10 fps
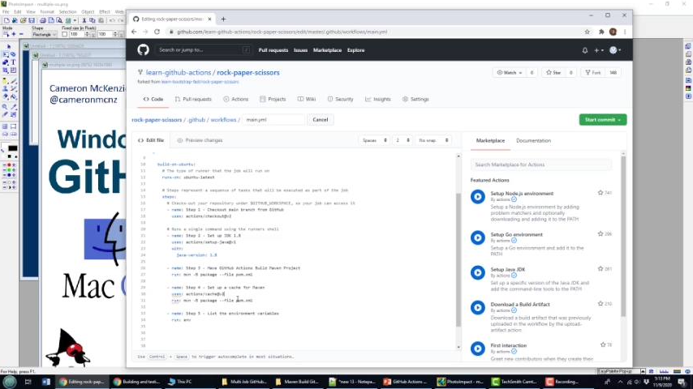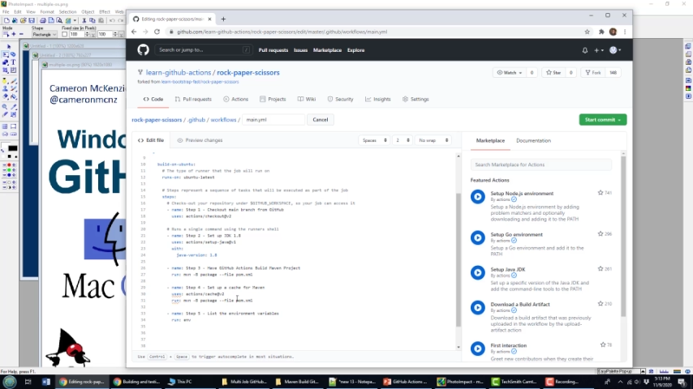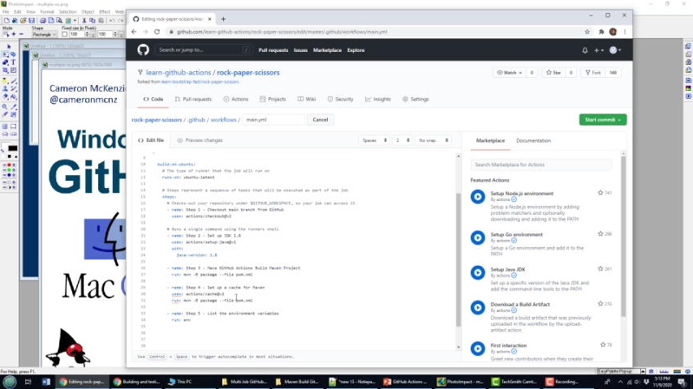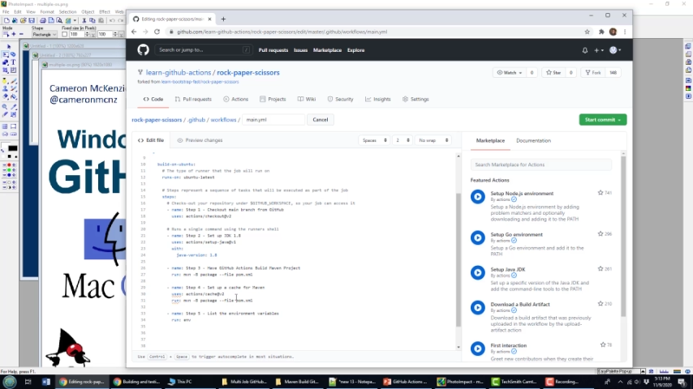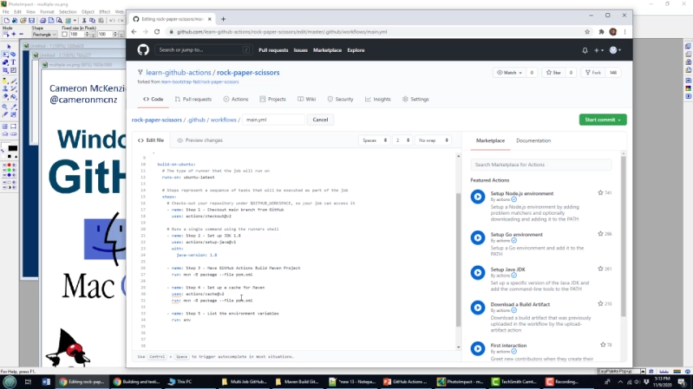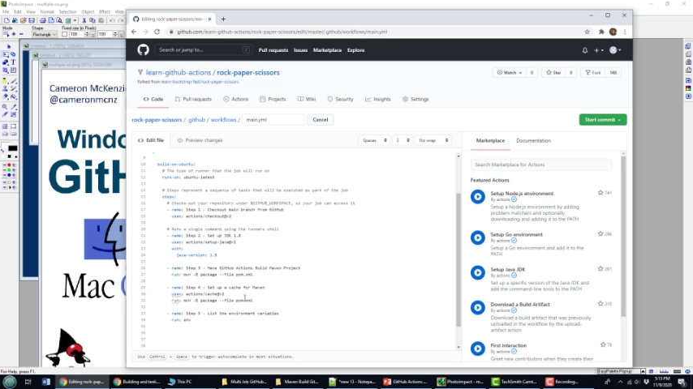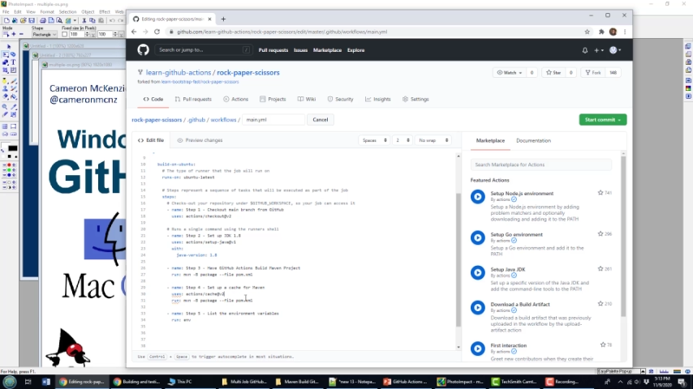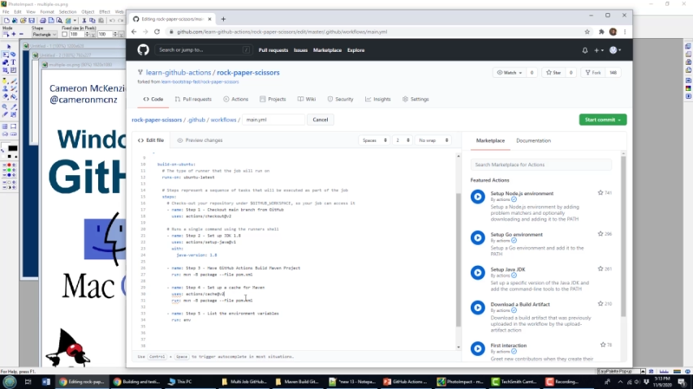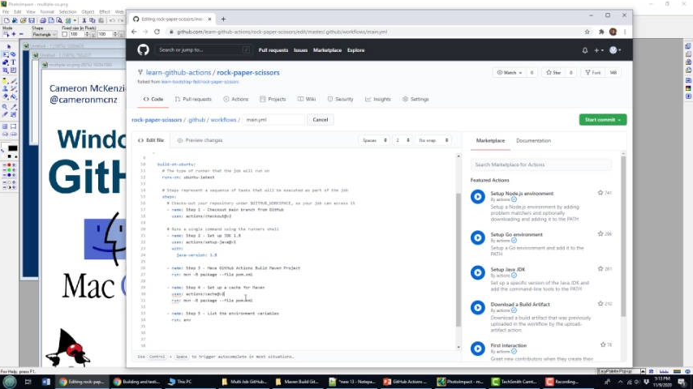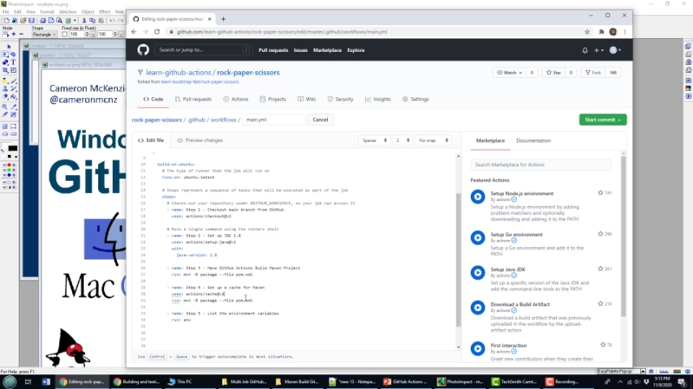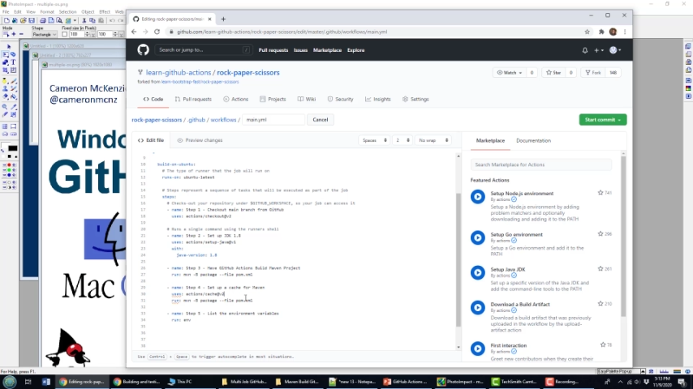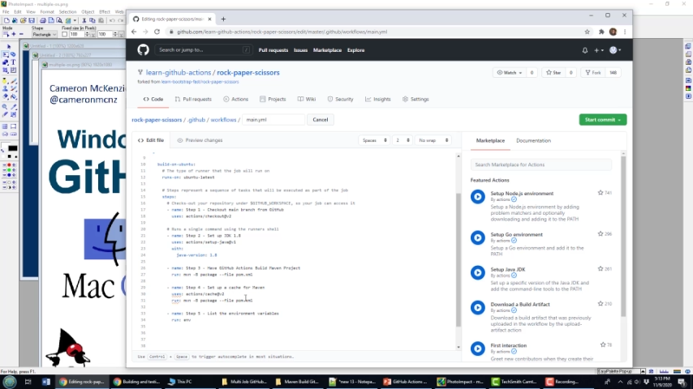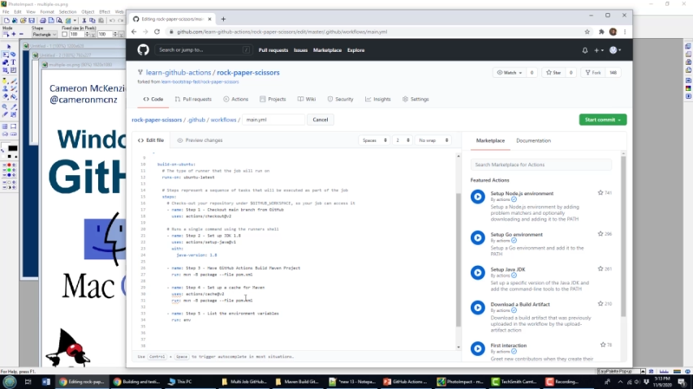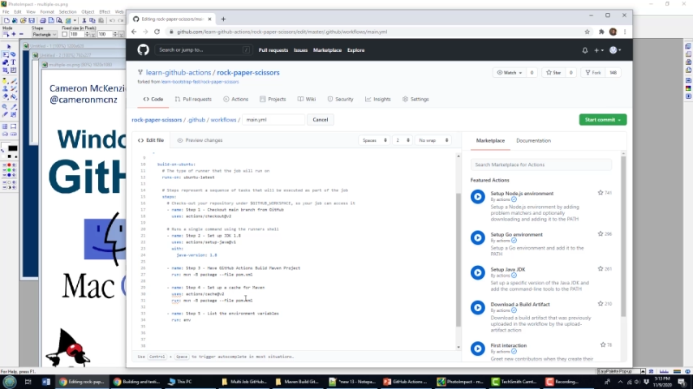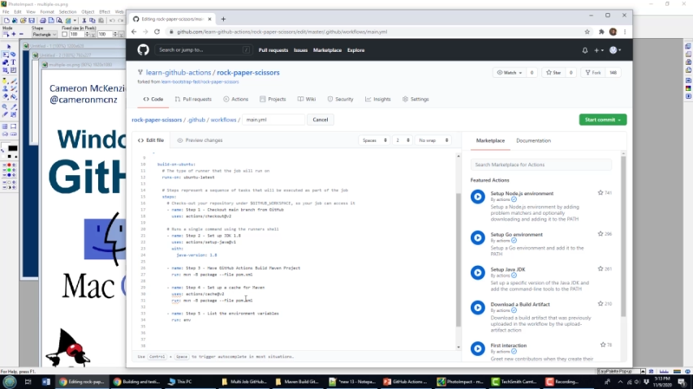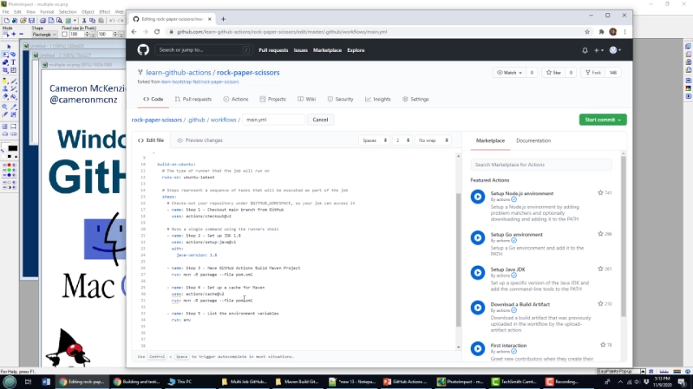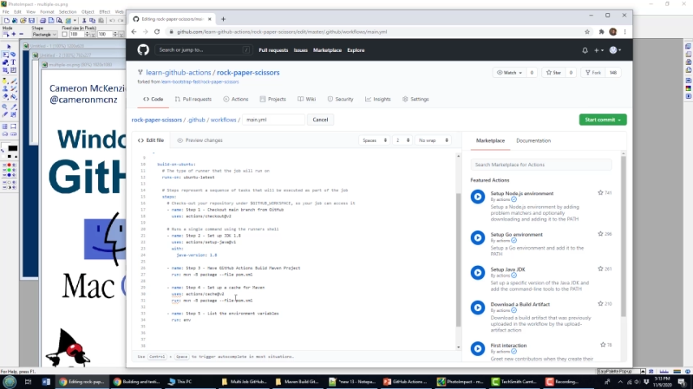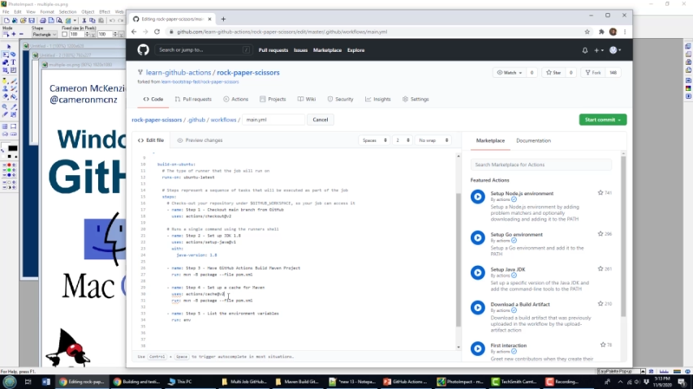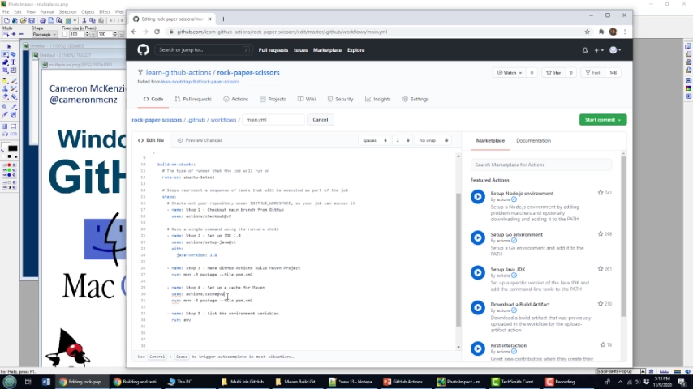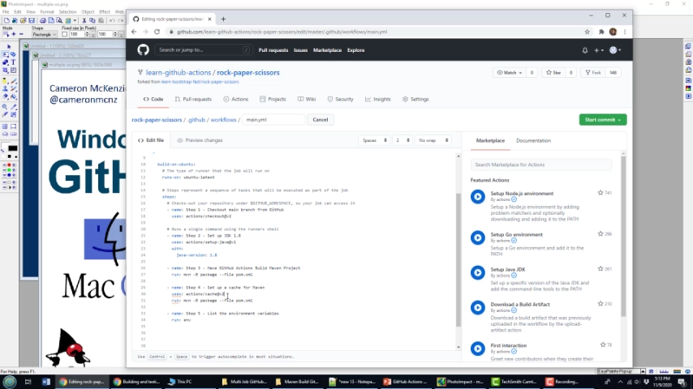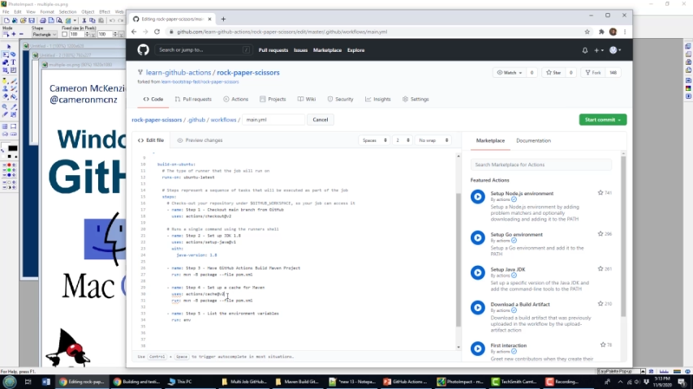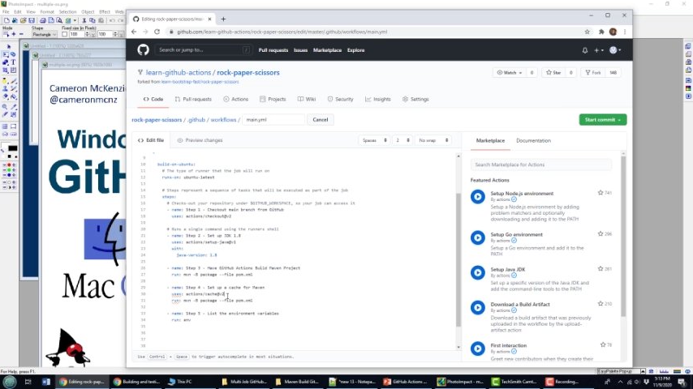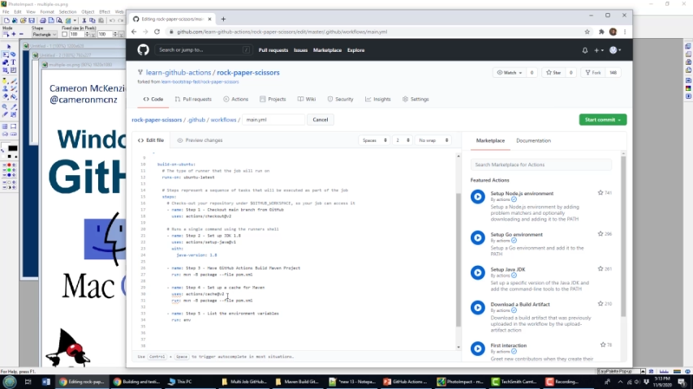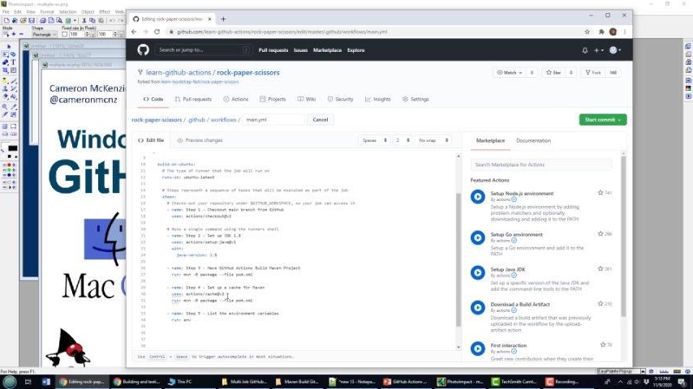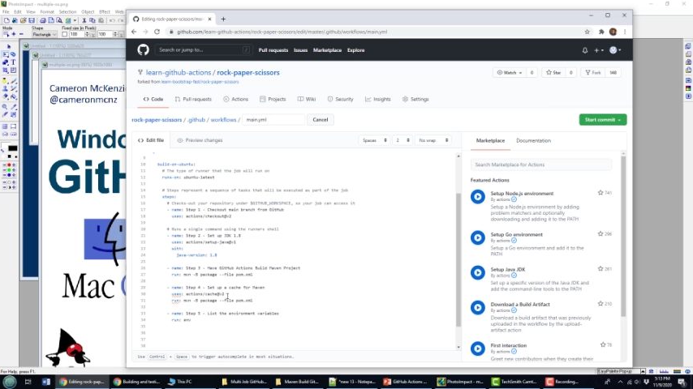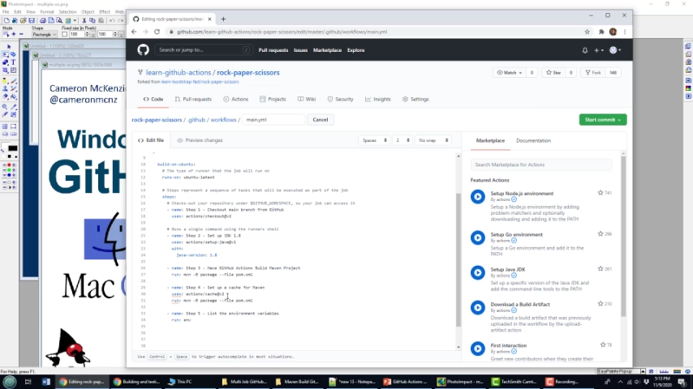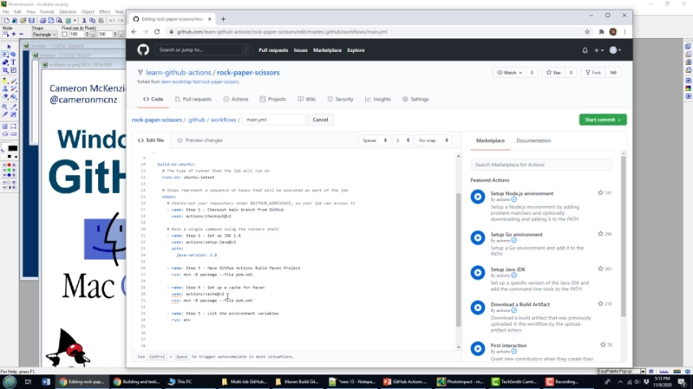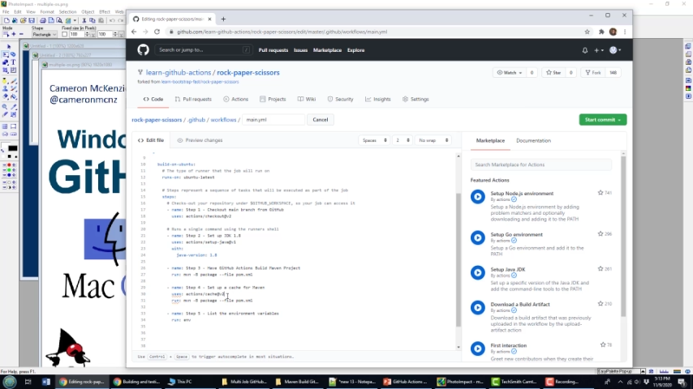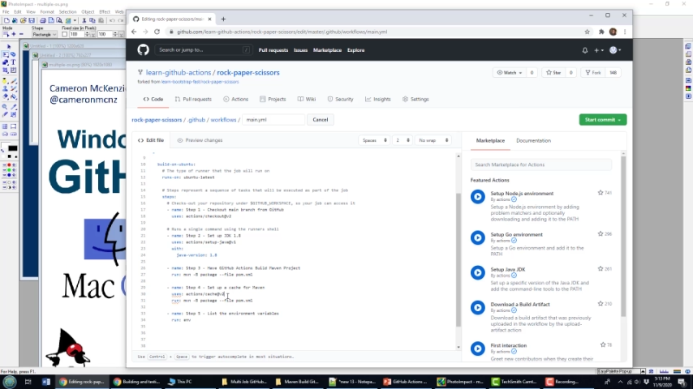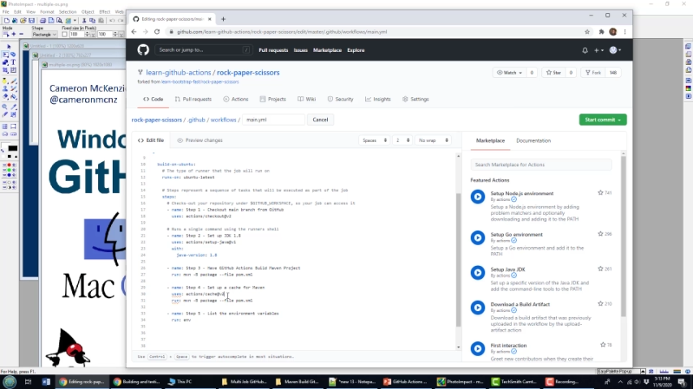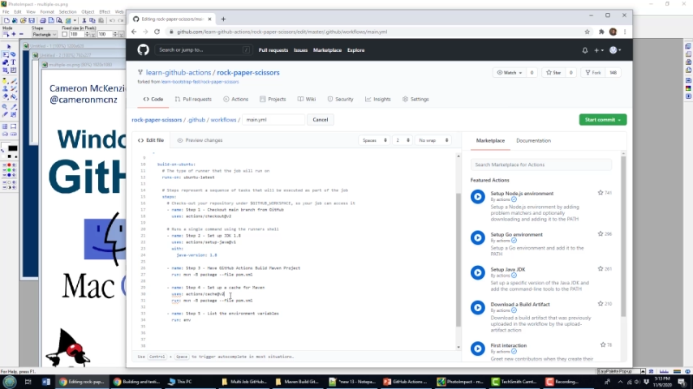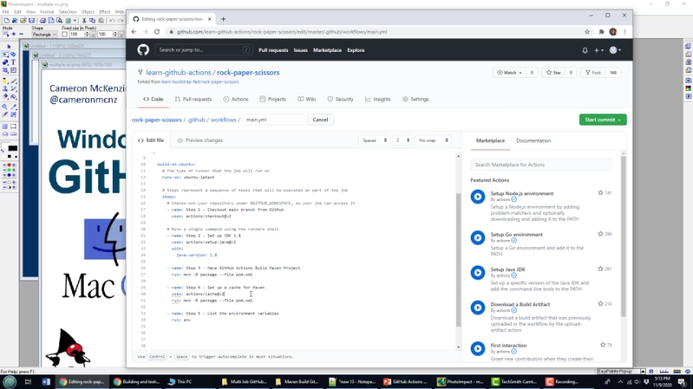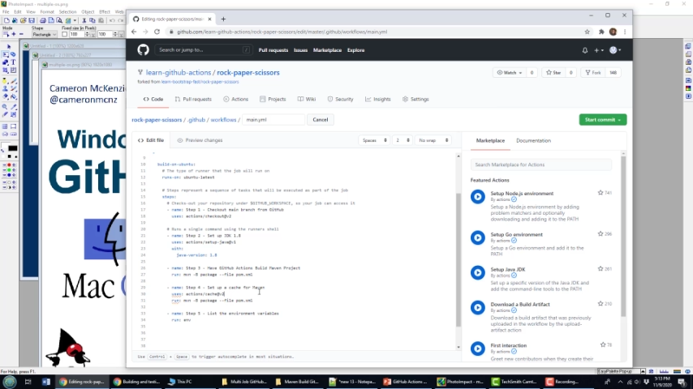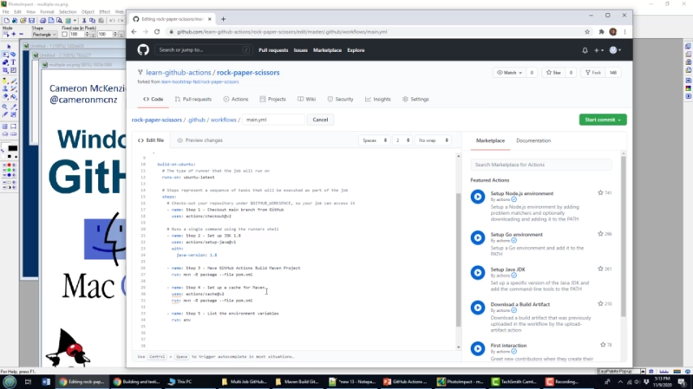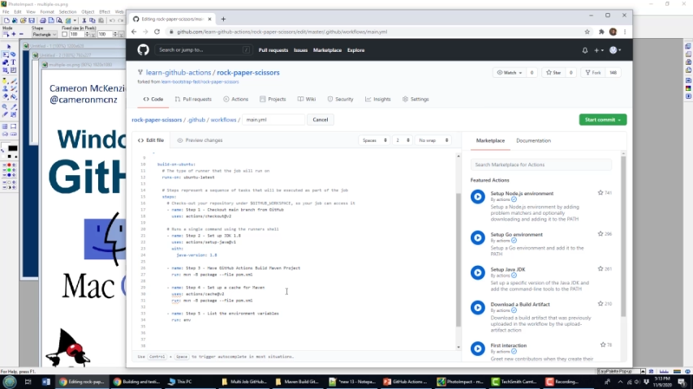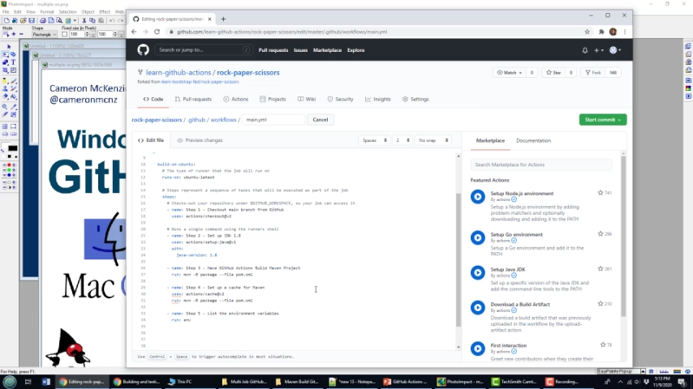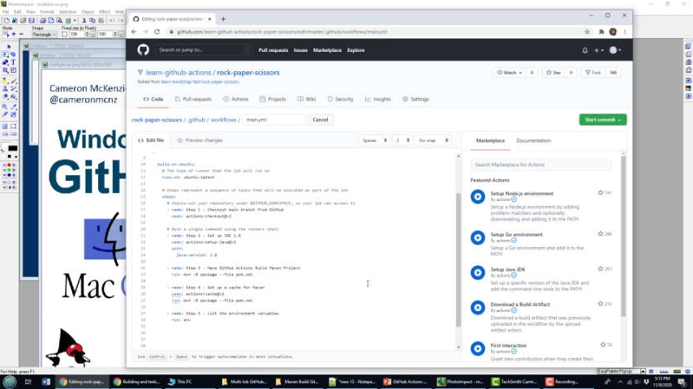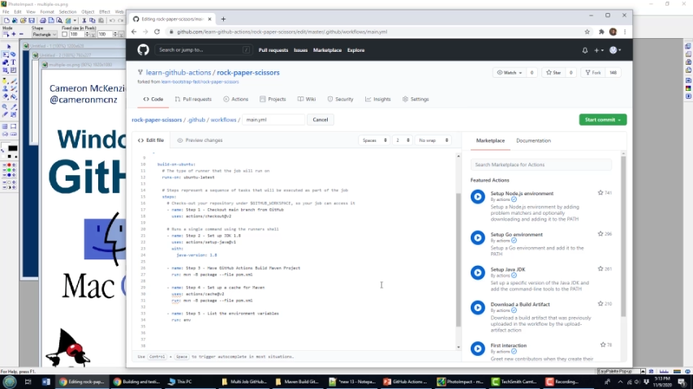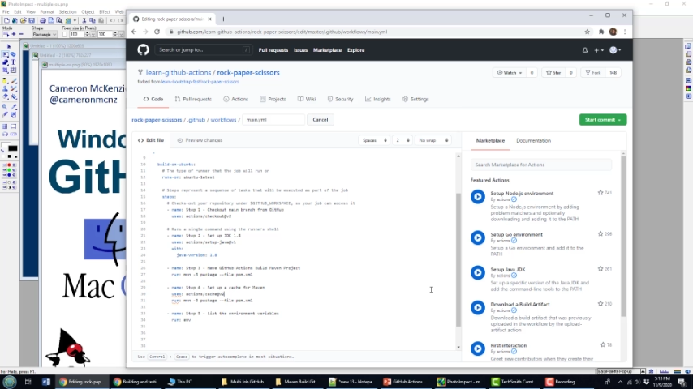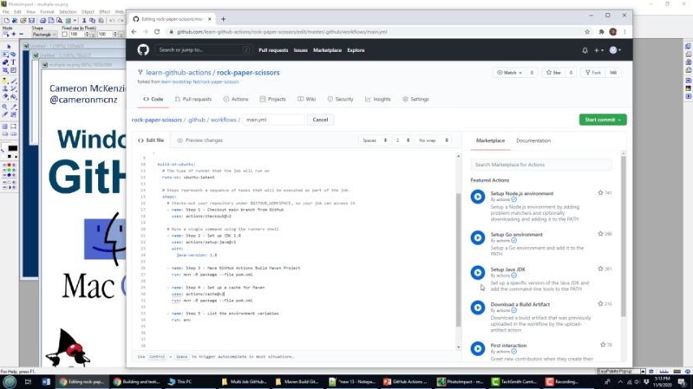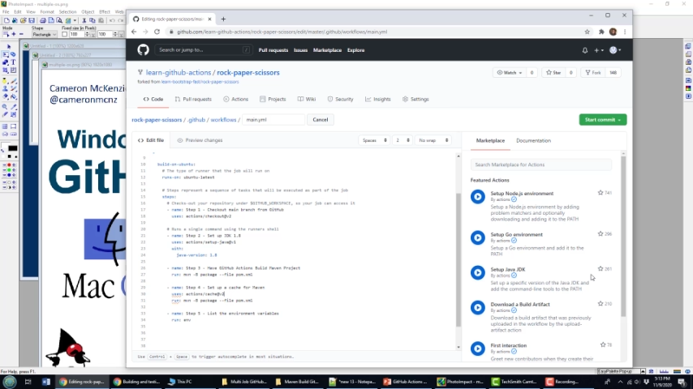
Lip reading: No face is visible, so there are no lips to read.